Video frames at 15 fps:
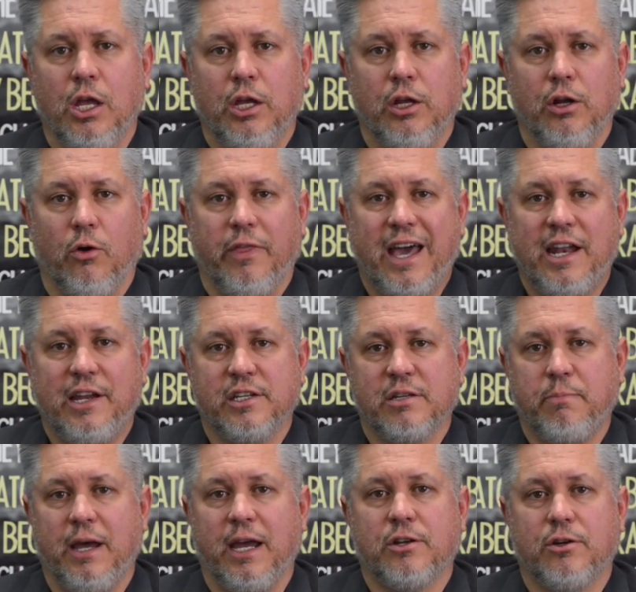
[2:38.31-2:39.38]
You know, that
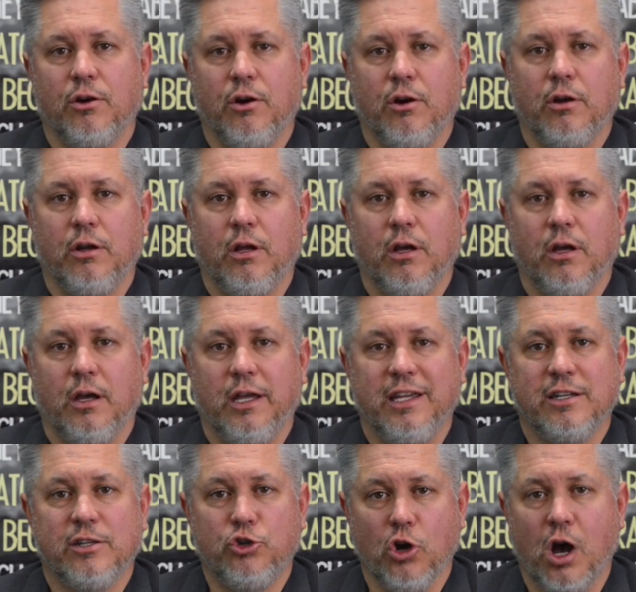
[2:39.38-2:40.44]
inspector,
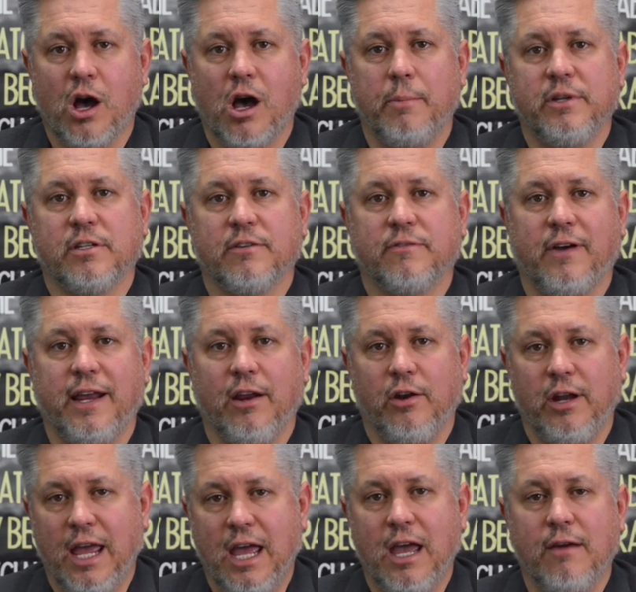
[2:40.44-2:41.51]
his job is to find out
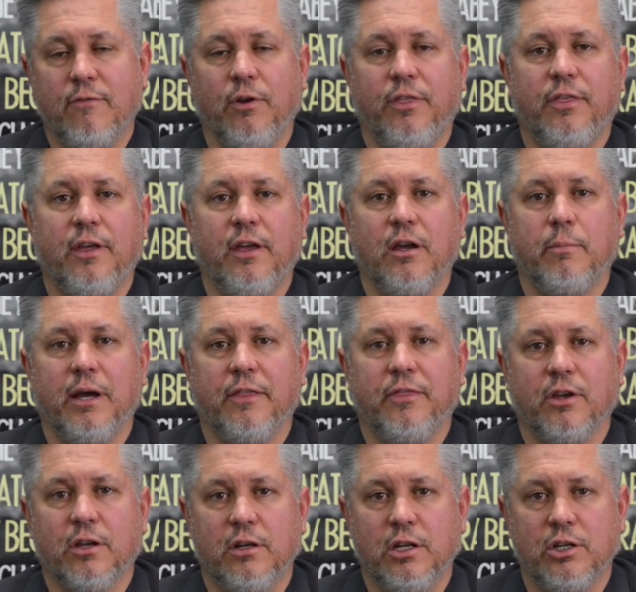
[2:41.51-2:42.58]
everything about the
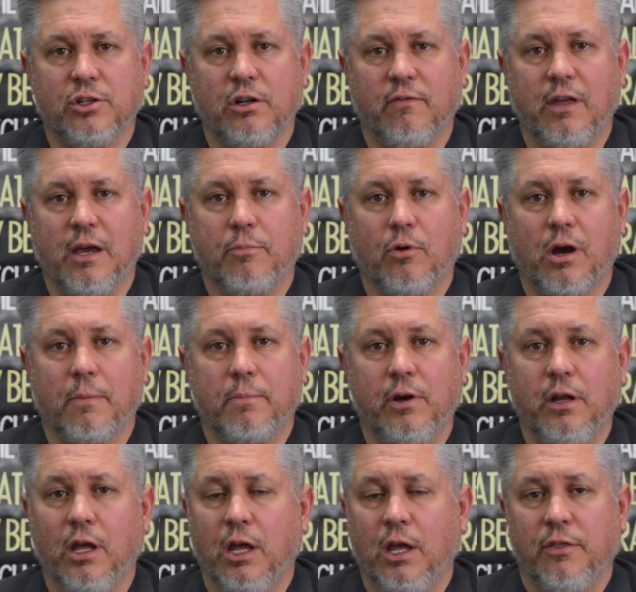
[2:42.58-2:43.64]
condition of that
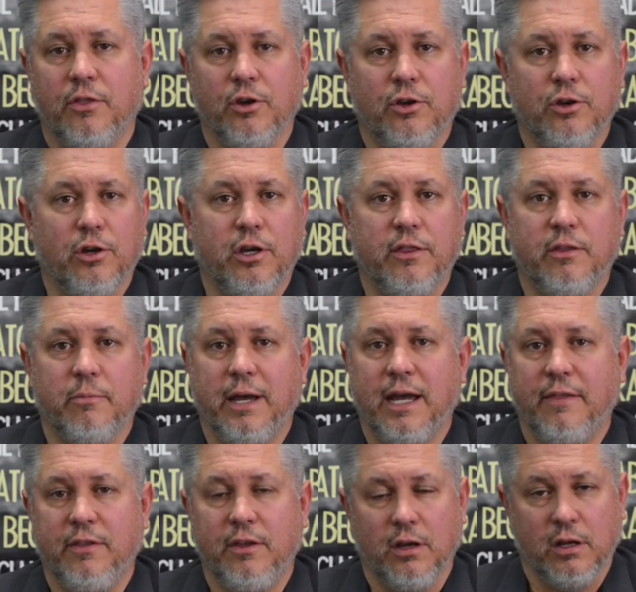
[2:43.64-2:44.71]
property, the good, the
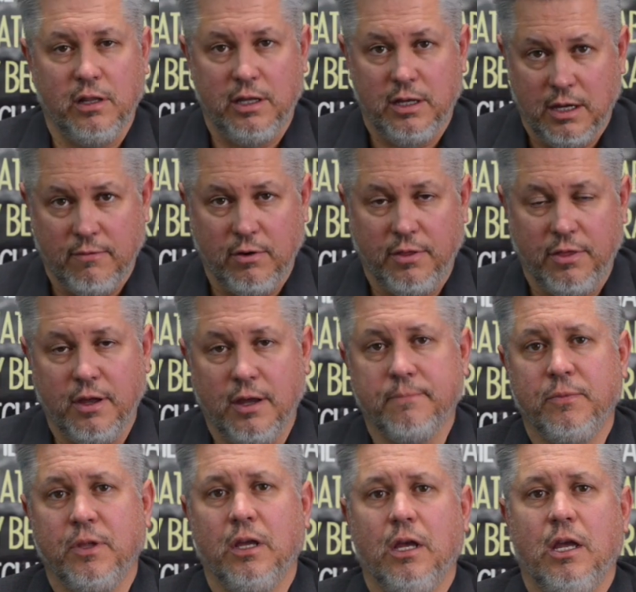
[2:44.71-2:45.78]
bad, the ugly, everything.
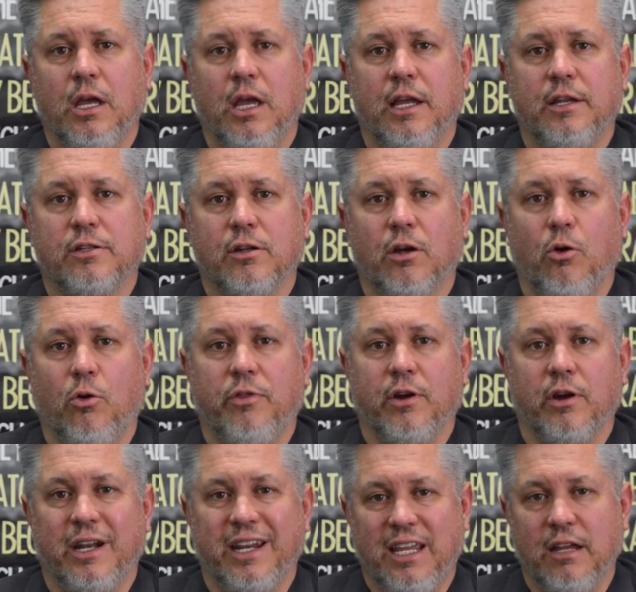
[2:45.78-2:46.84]
And so they're
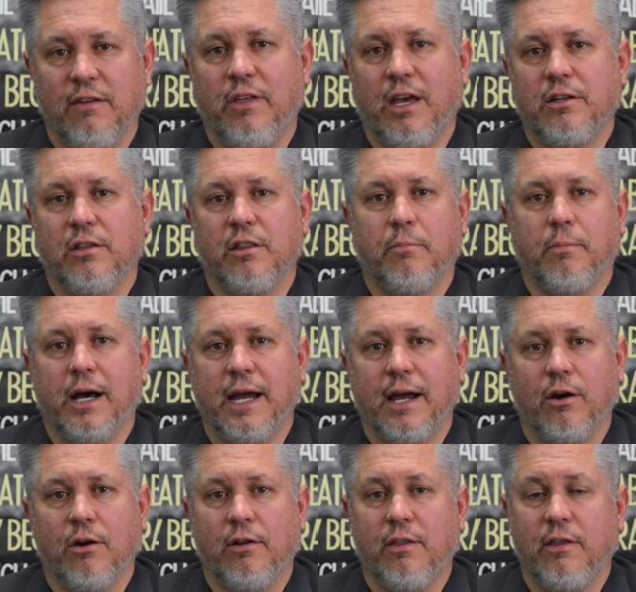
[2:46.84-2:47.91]
going to give that to the
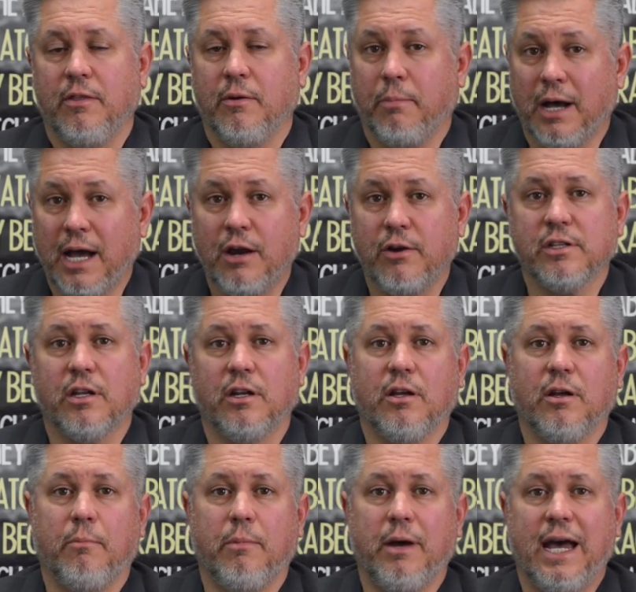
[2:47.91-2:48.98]
buyer, and then the buyer's going to
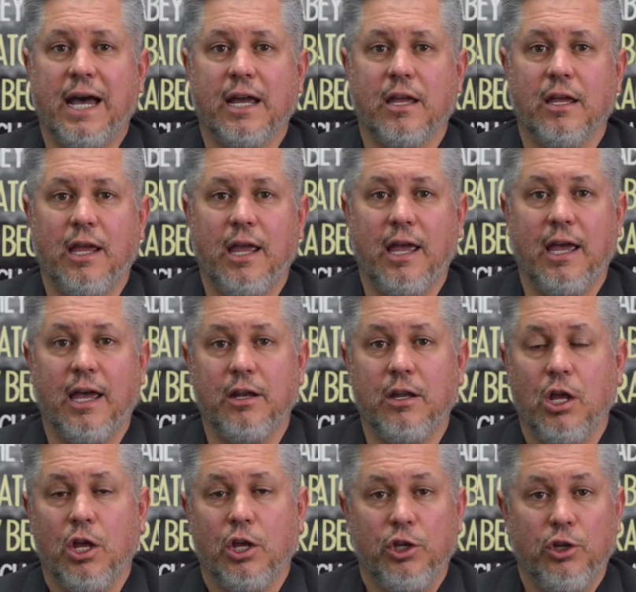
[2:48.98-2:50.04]
come back, and
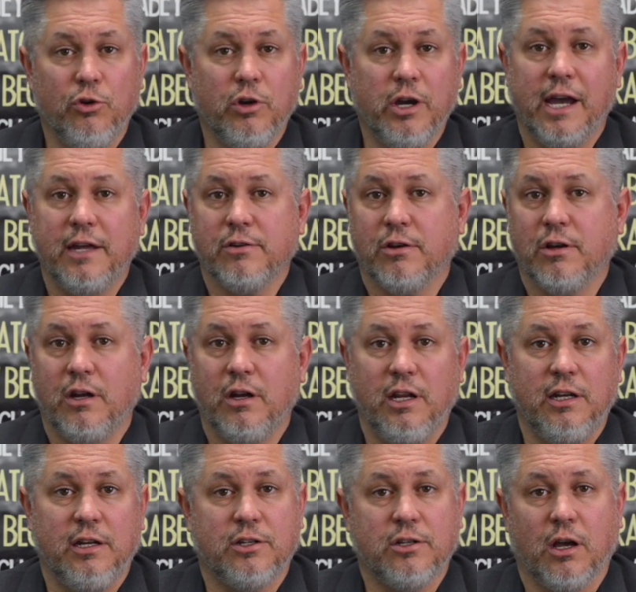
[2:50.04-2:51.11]
you guys are going to
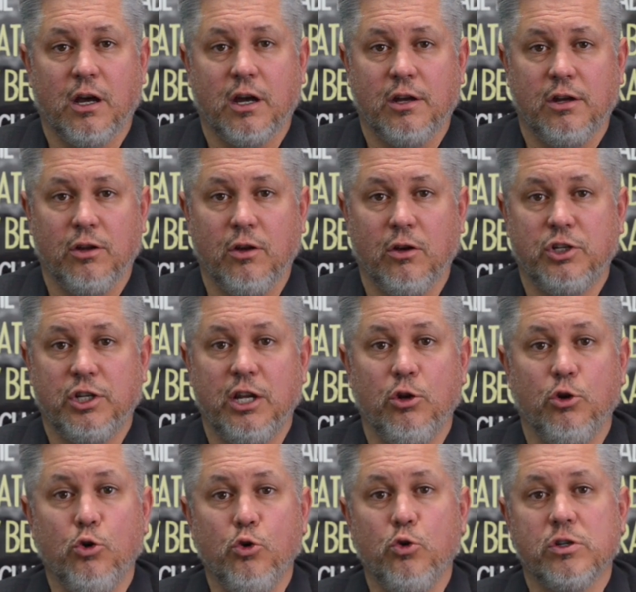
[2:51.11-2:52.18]
need to talk and negotiate
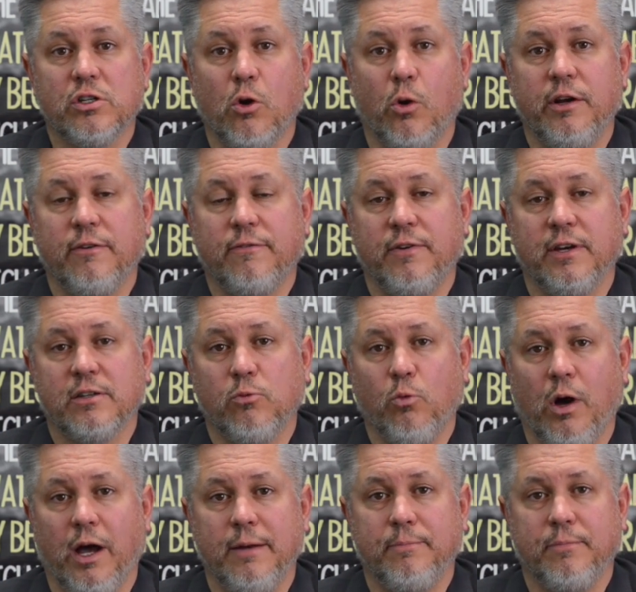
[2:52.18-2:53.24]
who's going to fix
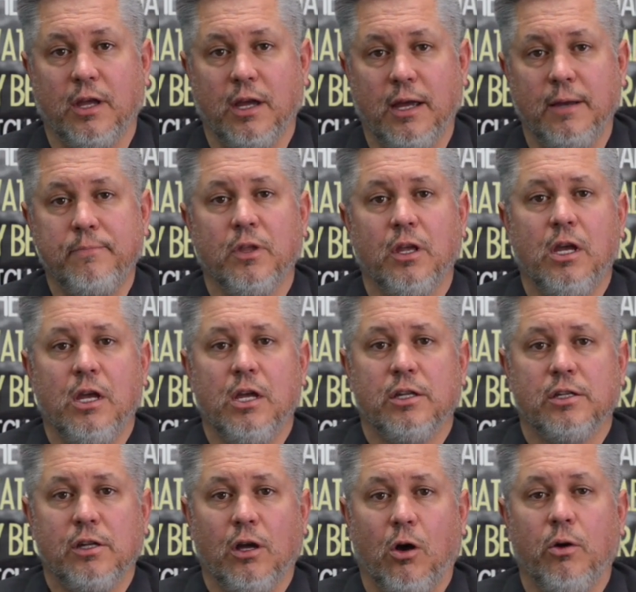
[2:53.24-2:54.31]
what, okay?
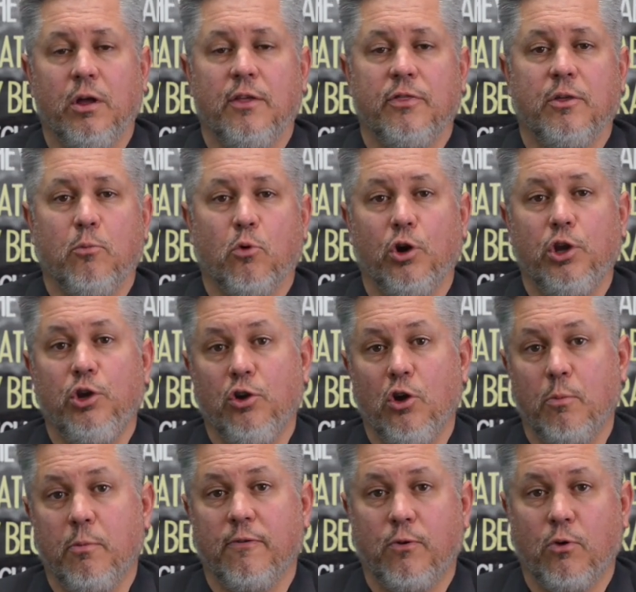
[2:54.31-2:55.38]
So the more you
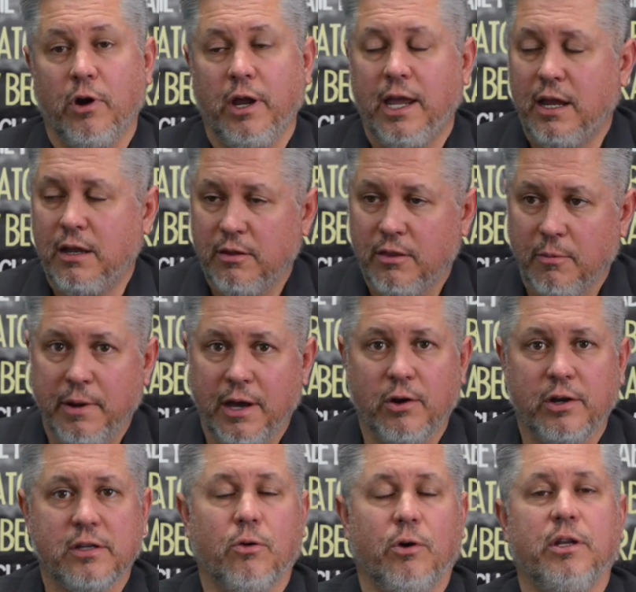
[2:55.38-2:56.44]
know beforehand, the better
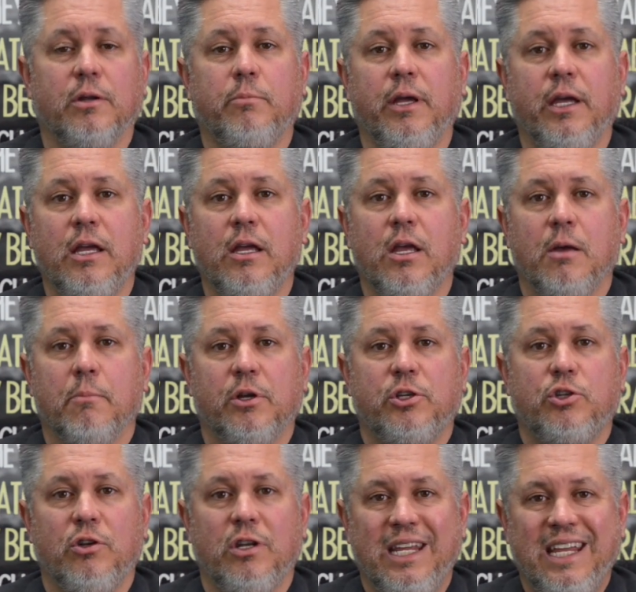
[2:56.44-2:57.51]
it's going to be,
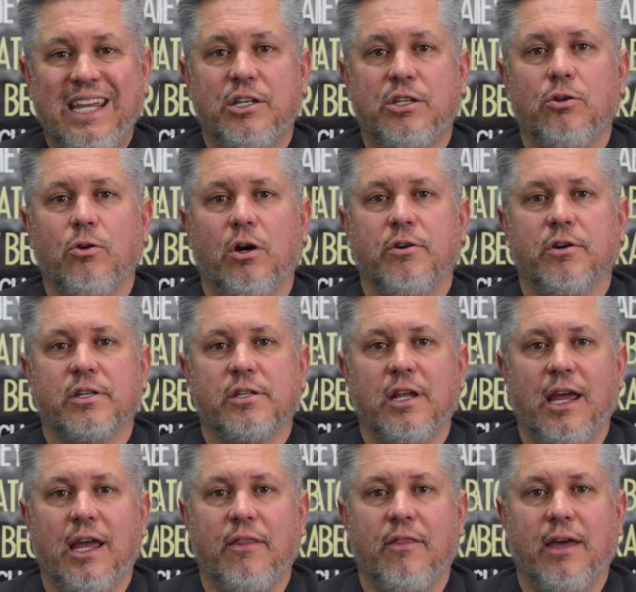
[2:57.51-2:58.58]
but you need to
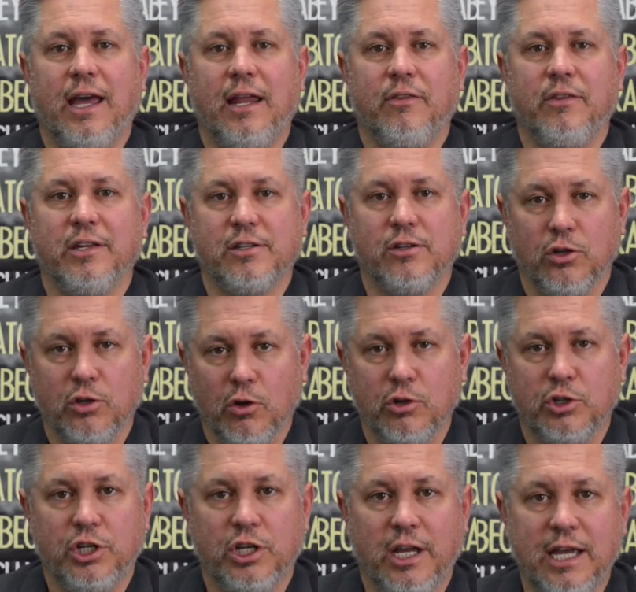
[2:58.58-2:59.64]
understand that this
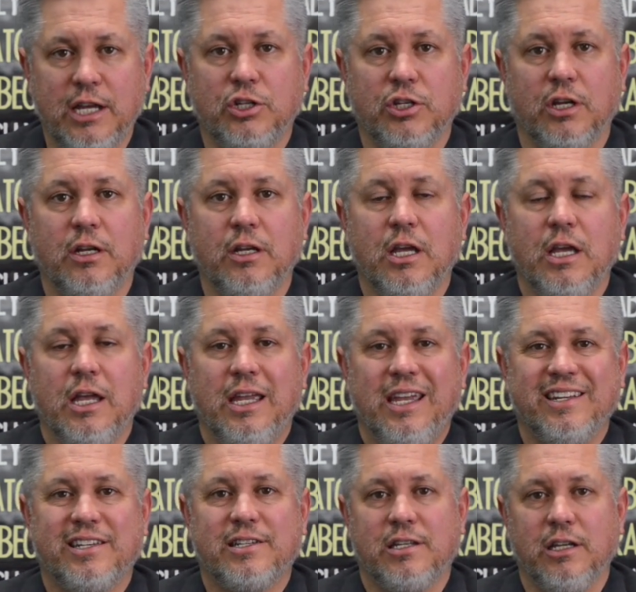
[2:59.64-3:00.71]
negotiation
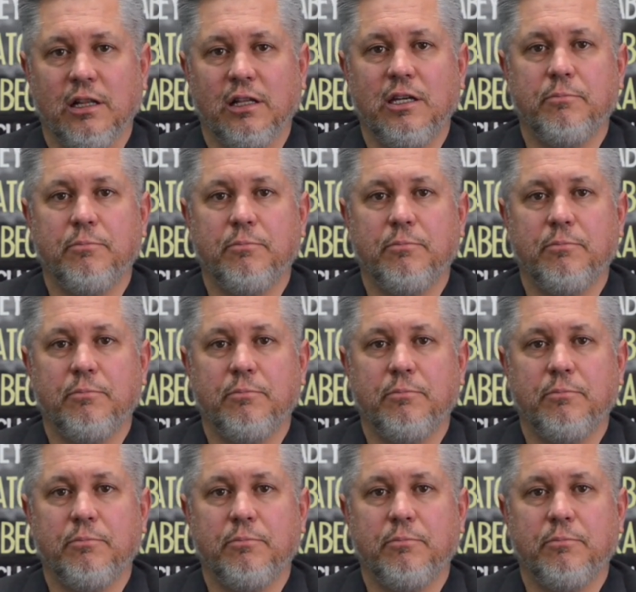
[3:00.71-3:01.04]
is still in